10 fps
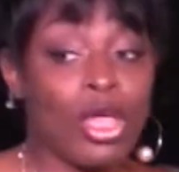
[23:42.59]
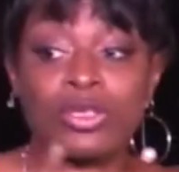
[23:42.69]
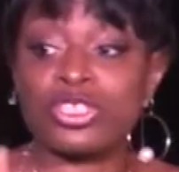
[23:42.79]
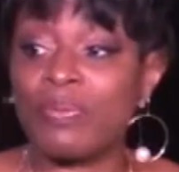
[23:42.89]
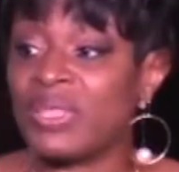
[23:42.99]

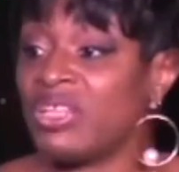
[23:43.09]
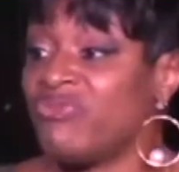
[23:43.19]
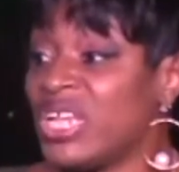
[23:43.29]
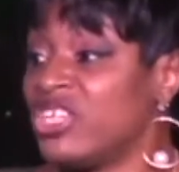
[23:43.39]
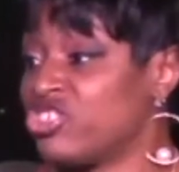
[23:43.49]
something
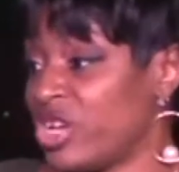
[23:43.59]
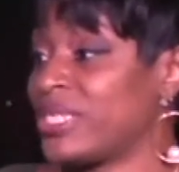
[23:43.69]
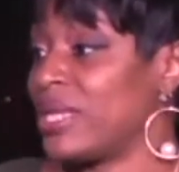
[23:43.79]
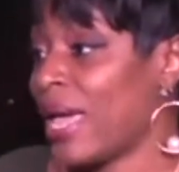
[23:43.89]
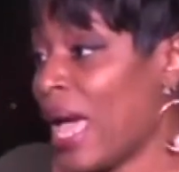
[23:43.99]
really
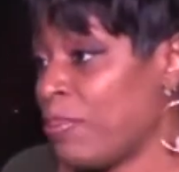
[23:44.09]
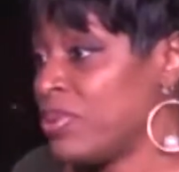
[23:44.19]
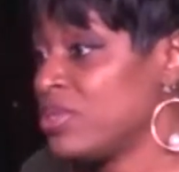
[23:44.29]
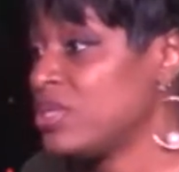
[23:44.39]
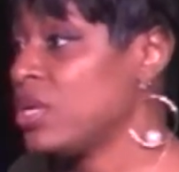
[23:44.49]
interesting happens.